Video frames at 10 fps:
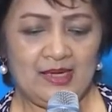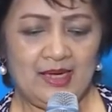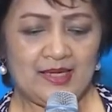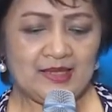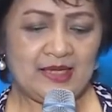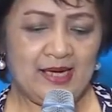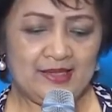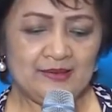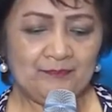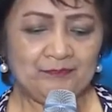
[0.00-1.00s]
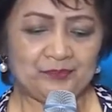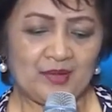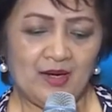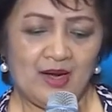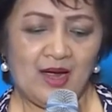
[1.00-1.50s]
And again,
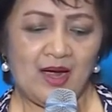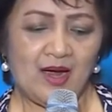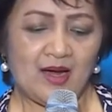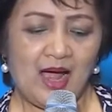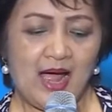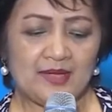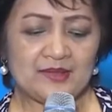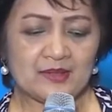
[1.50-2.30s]
the